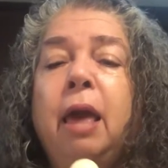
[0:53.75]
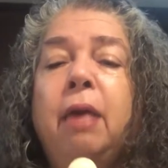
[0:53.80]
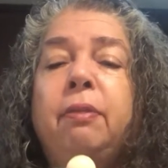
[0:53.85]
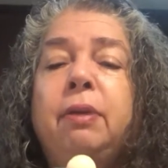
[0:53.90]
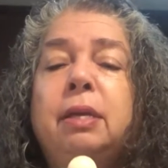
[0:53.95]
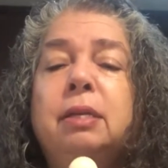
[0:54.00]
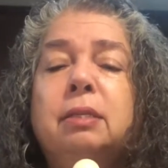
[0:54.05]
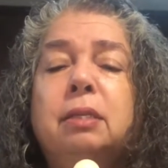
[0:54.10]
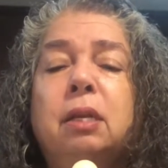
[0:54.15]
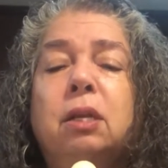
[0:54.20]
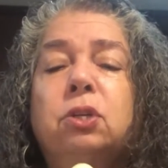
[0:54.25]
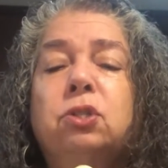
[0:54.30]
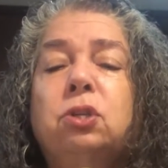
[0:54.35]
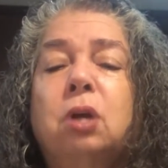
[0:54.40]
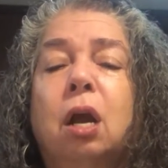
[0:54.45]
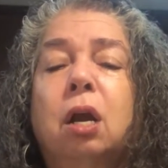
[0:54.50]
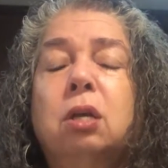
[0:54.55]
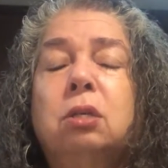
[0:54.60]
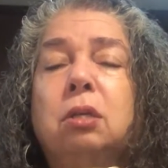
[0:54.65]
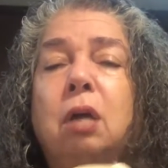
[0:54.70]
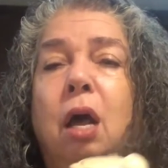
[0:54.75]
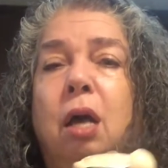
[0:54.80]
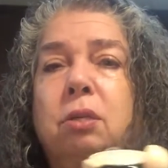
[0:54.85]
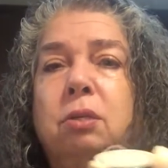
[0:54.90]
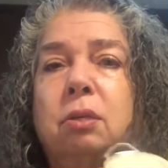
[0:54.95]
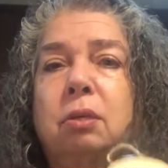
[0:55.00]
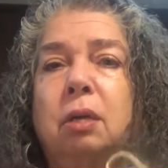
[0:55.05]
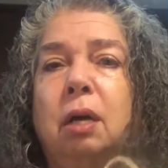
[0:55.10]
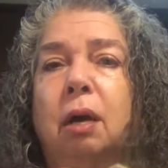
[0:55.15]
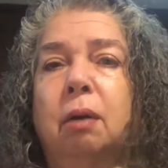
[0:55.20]
These little jars
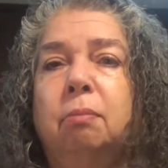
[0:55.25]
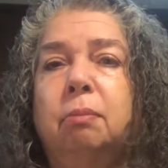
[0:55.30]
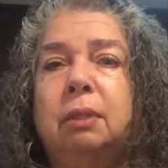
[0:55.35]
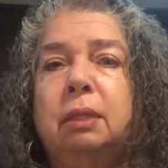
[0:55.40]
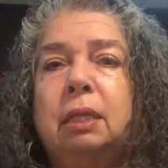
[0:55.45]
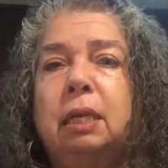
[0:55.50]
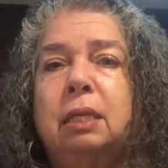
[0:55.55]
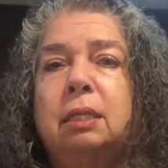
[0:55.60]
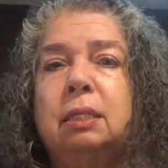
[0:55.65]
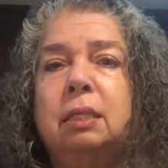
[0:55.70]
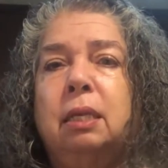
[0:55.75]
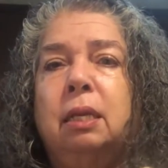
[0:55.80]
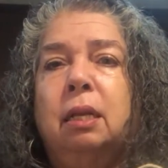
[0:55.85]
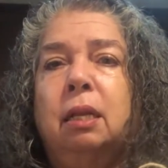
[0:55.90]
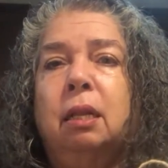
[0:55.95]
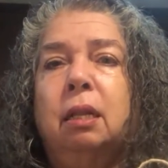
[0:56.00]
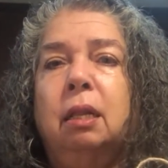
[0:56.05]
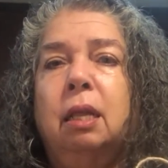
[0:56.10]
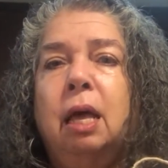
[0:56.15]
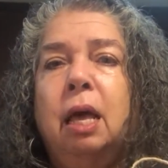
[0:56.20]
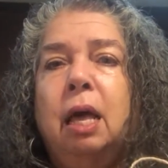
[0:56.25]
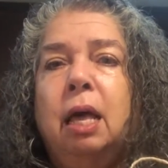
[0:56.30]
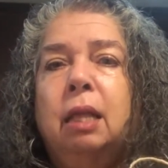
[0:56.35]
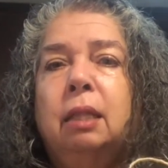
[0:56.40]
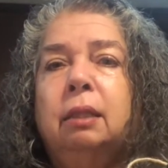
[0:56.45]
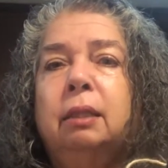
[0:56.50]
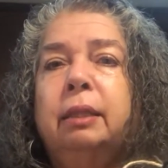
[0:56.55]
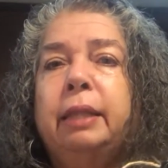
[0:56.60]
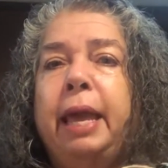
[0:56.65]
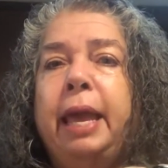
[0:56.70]
also come with this little
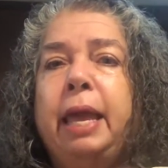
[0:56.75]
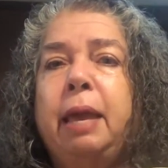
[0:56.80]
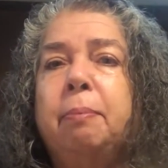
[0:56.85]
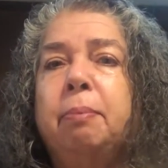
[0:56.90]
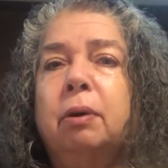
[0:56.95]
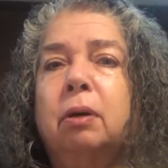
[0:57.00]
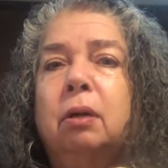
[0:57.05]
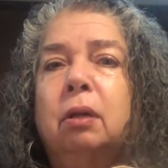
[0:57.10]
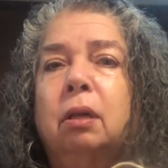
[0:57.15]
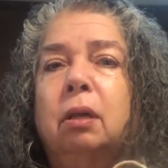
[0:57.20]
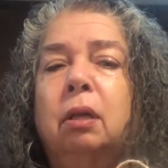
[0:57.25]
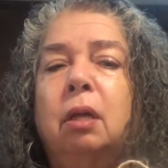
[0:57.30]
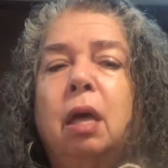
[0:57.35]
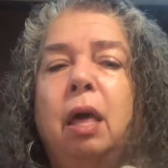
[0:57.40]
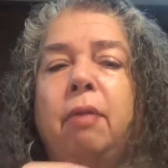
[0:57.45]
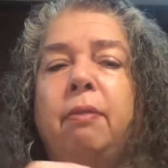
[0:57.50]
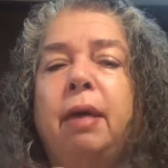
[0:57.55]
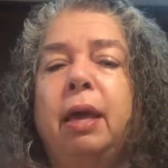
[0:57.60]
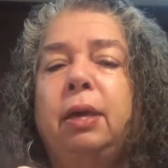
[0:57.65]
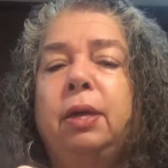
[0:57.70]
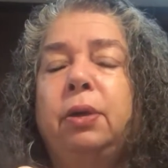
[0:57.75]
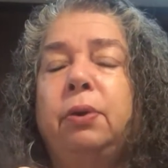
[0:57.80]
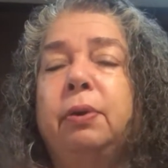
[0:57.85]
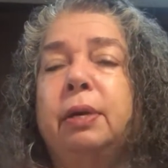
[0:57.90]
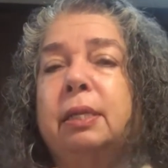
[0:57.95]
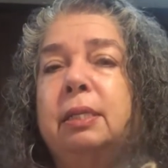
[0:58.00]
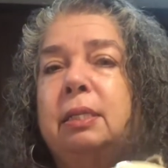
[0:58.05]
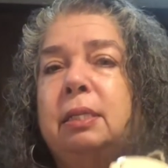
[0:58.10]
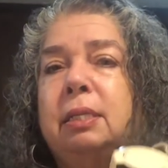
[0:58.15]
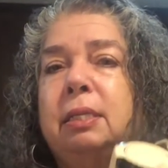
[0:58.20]
label that you
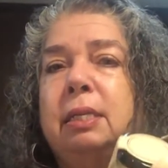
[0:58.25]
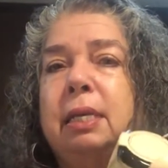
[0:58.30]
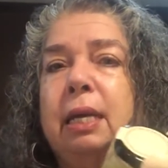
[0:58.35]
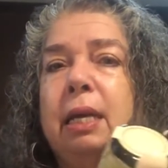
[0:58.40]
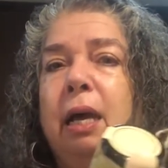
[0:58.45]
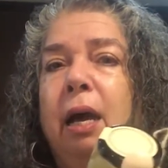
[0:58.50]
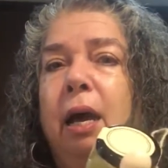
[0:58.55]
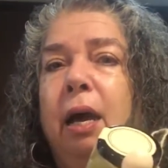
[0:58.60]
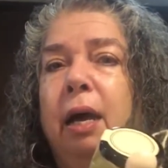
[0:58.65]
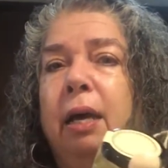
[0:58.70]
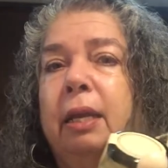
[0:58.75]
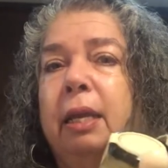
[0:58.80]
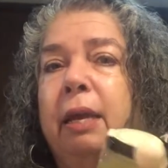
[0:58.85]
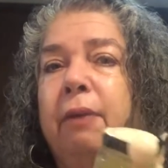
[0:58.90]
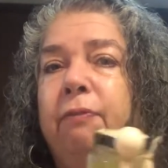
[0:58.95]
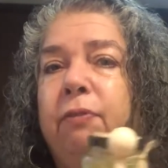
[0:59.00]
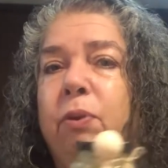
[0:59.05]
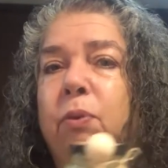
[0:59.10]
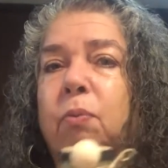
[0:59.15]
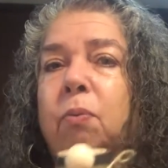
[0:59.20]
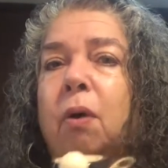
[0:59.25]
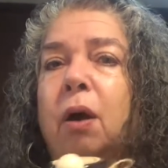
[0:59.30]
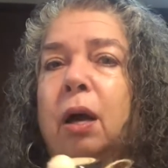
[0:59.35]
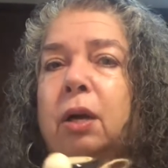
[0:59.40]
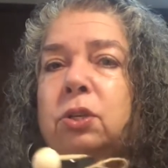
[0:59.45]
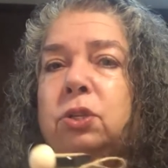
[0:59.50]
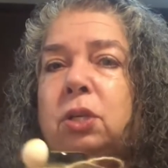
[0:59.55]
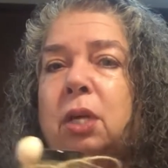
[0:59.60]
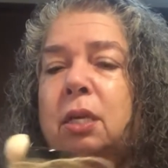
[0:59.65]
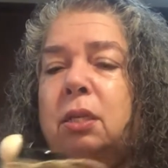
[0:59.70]
can stick on if you
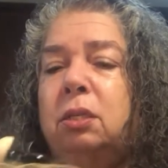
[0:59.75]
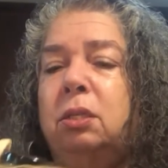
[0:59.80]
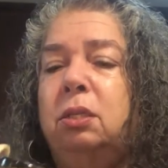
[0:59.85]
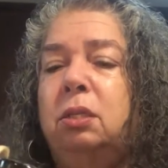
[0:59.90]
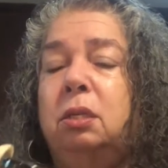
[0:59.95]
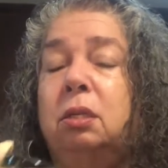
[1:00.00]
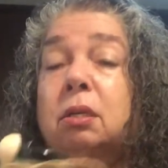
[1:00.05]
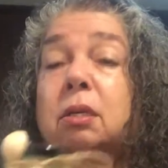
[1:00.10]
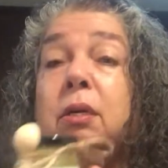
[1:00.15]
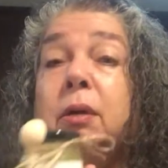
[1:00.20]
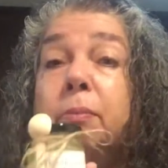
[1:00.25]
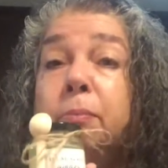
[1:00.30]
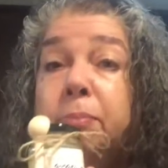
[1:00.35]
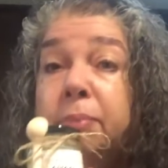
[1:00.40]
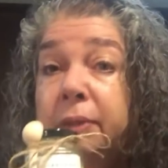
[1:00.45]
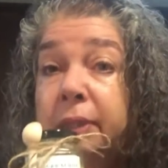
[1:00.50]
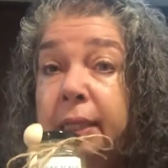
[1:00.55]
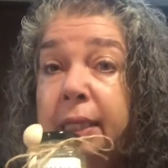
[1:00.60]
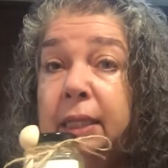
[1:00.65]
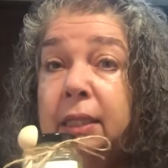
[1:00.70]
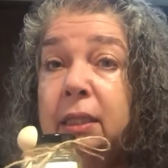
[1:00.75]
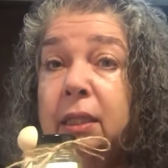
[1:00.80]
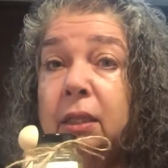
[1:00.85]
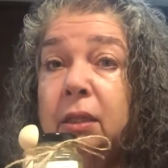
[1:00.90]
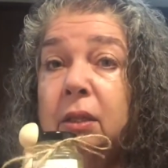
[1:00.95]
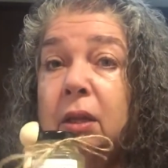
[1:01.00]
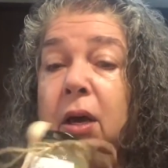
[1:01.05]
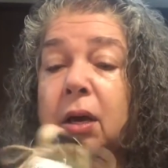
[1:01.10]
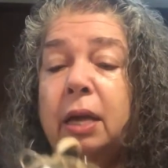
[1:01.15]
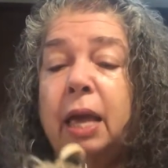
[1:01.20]
want, just to complete the
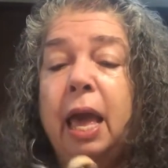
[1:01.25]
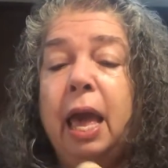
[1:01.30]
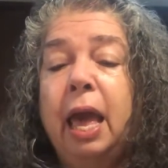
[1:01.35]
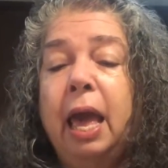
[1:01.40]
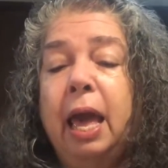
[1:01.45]
look.